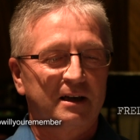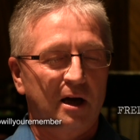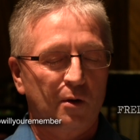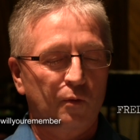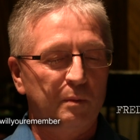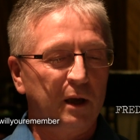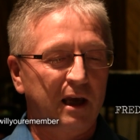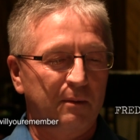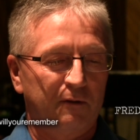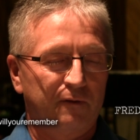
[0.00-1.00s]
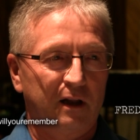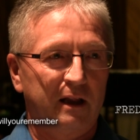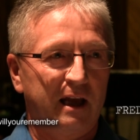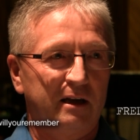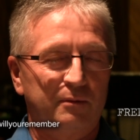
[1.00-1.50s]
Uh, we became
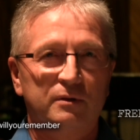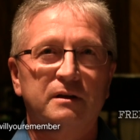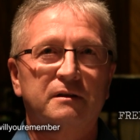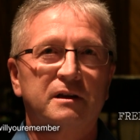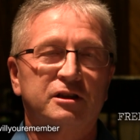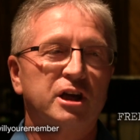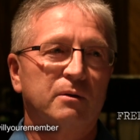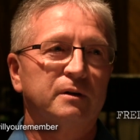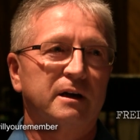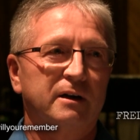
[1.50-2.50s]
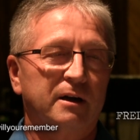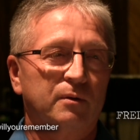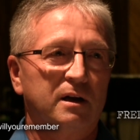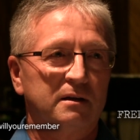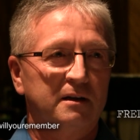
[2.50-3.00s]
affiliated with the Chetwynd area,
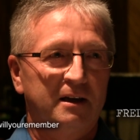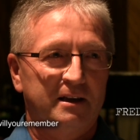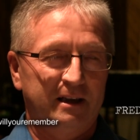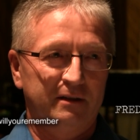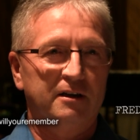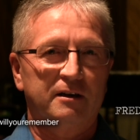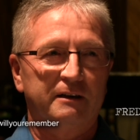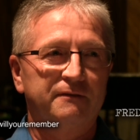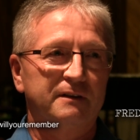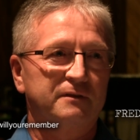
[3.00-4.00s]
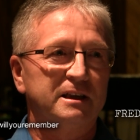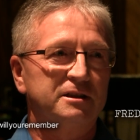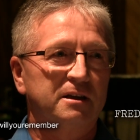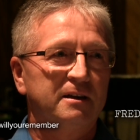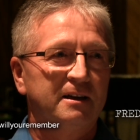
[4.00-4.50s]
well, in the early
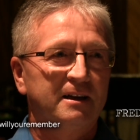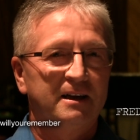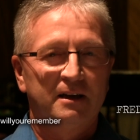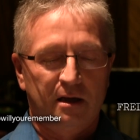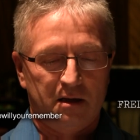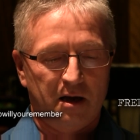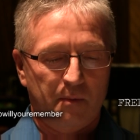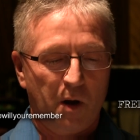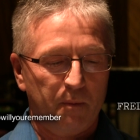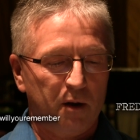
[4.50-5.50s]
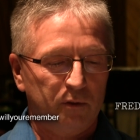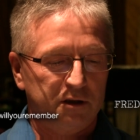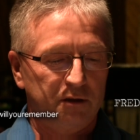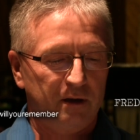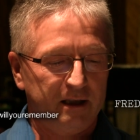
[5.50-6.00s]
50s. Uh, my mom
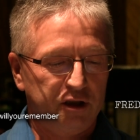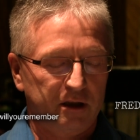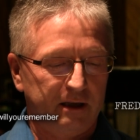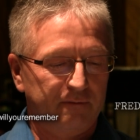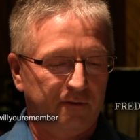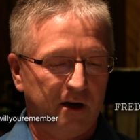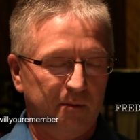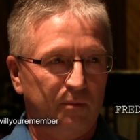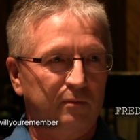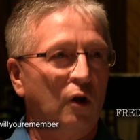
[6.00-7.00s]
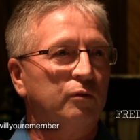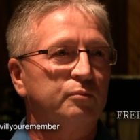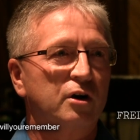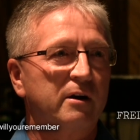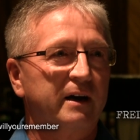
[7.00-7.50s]
was originally from Lone
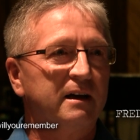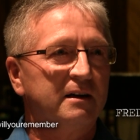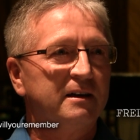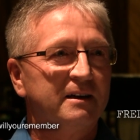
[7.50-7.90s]
Prairie.